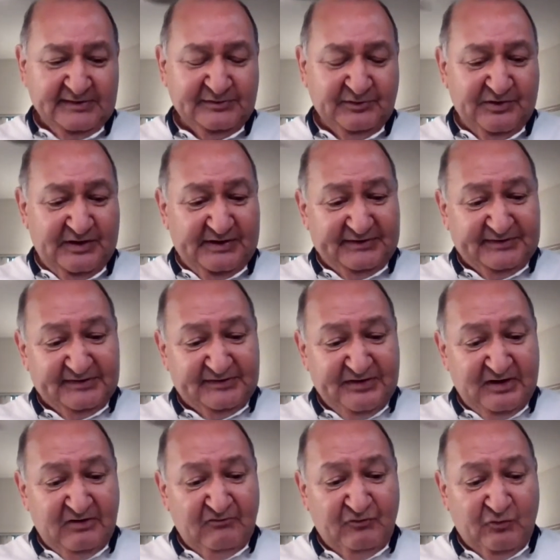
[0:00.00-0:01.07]
So then it says,
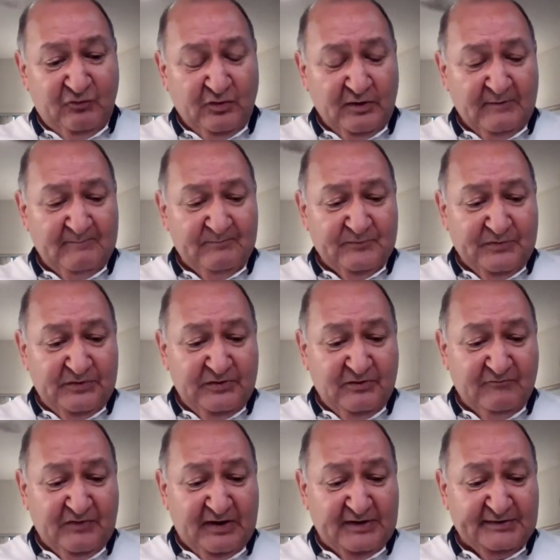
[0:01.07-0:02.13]
therefore, the
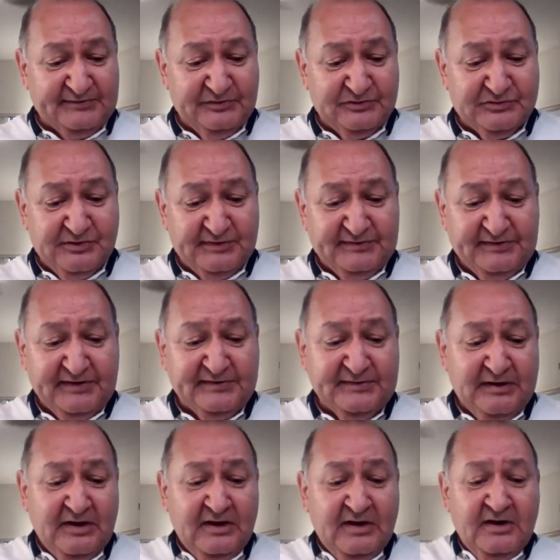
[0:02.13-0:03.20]
Nirvana Sutra says,
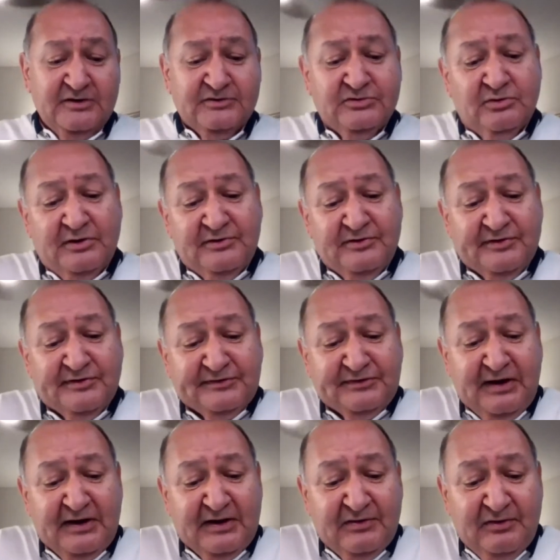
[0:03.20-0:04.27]
to
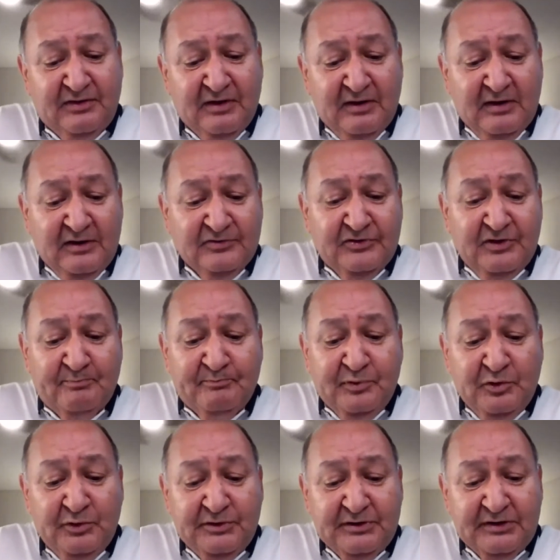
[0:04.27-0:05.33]
understand the
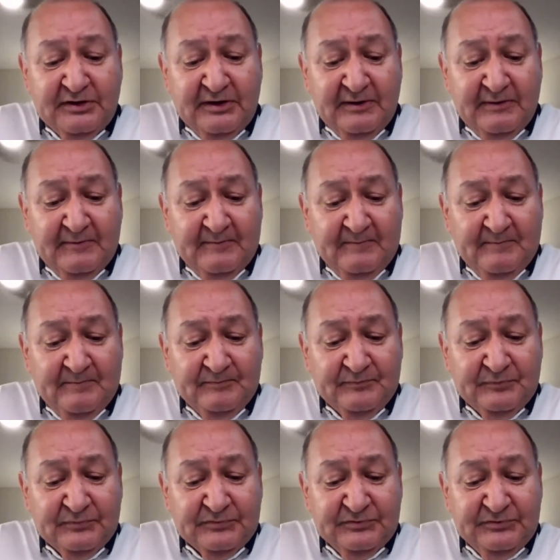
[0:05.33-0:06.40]
Buddha
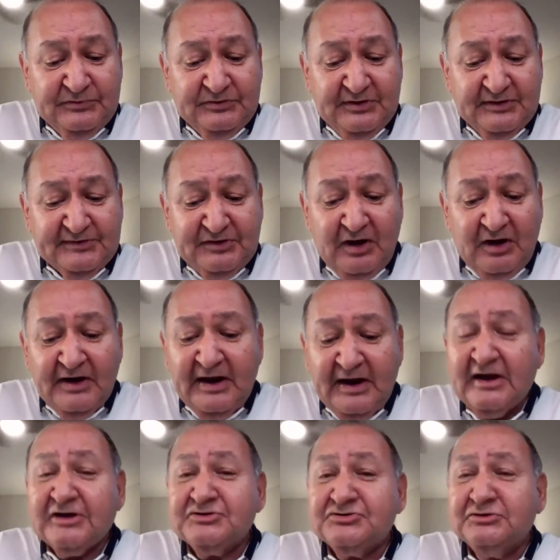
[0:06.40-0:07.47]
does not
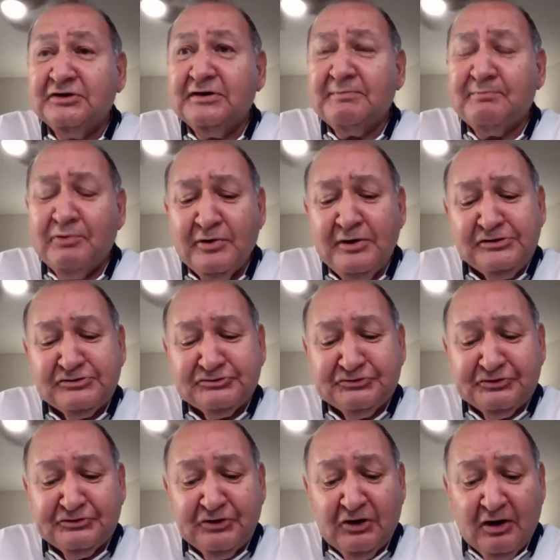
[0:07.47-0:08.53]
actually preach
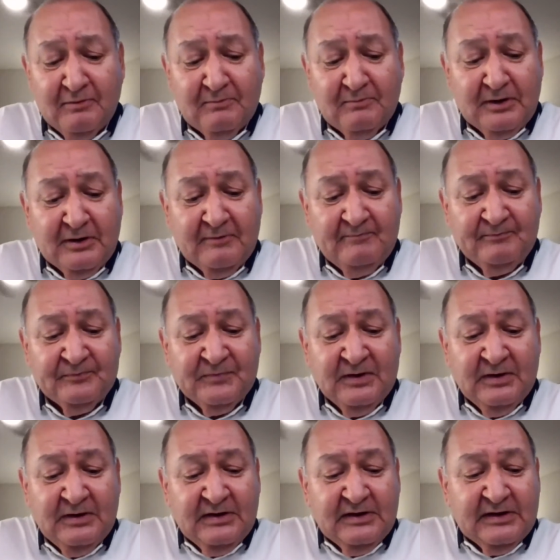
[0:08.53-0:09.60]
the Dharma
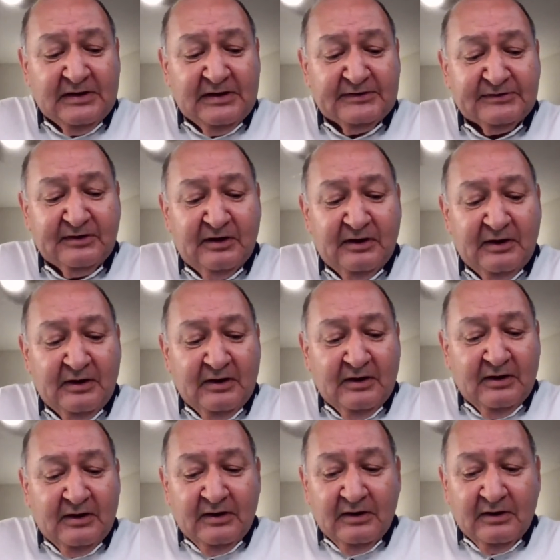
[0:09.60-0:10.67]
is
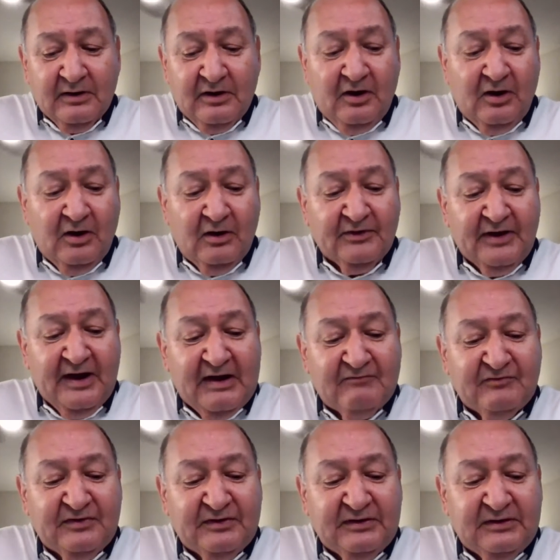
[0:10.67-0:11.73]
called
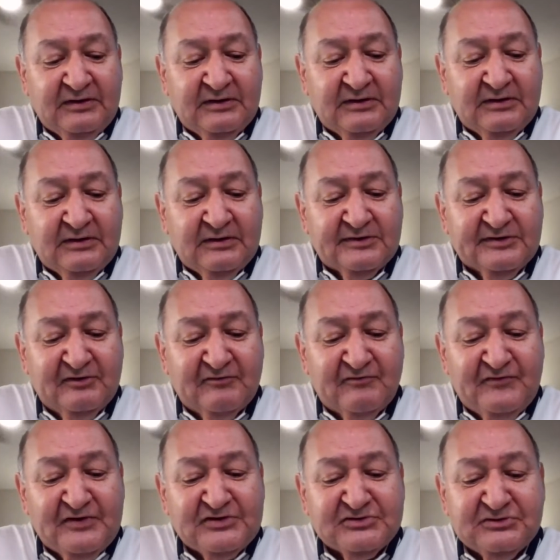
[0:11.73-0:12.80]
having
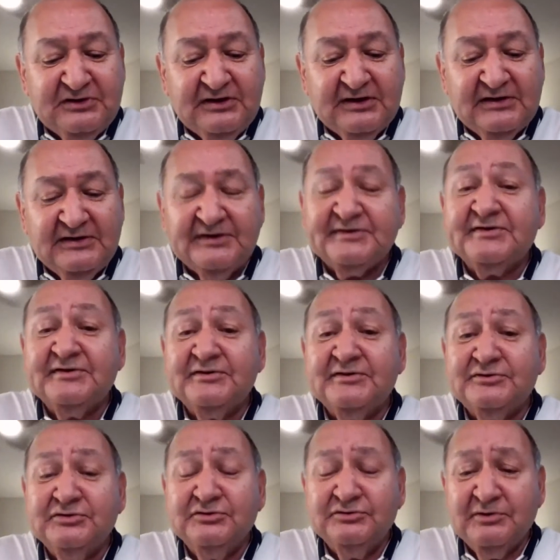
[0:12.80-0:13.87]
sufficiently
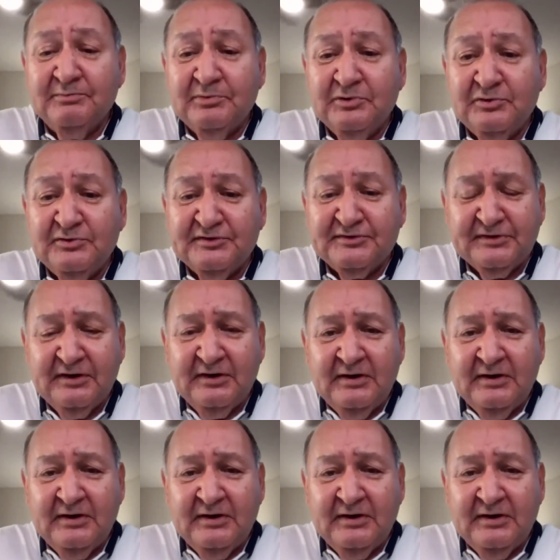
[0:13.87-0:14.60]
listened to the Buddha's